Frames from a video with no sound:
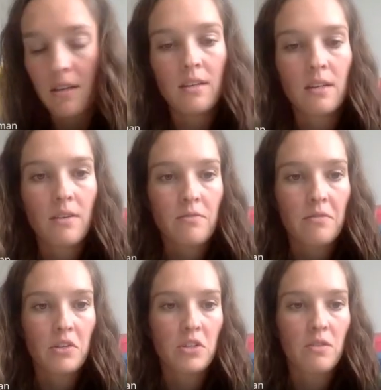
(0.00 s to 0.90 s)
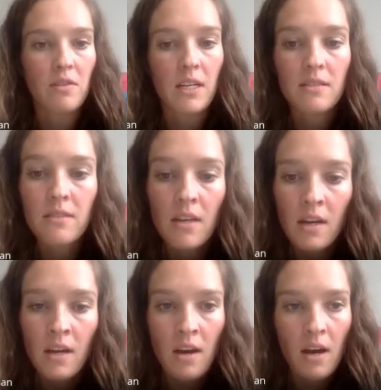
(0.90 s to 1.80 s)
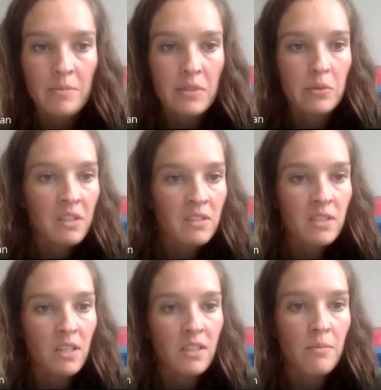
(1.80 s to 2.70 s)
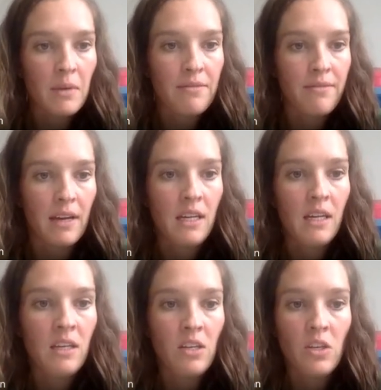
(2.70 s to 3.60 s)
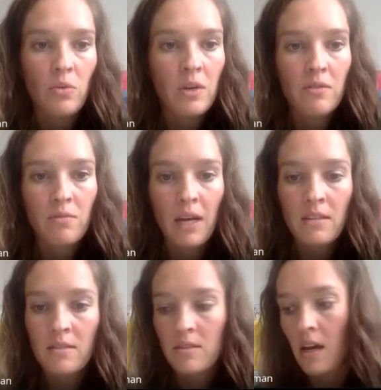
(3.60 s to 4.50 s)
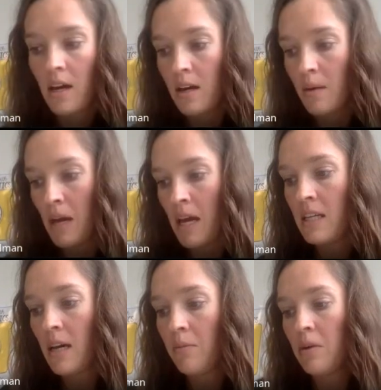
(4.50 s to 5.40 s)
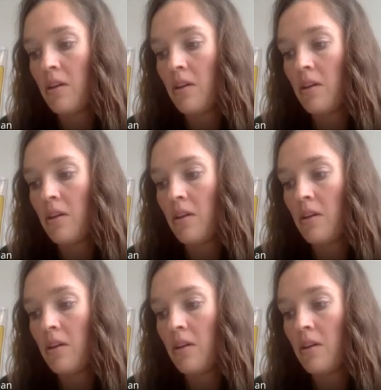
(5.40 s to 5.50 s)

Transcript: and conversion rates. So we're going to start out by finding unit rates. Anytime we are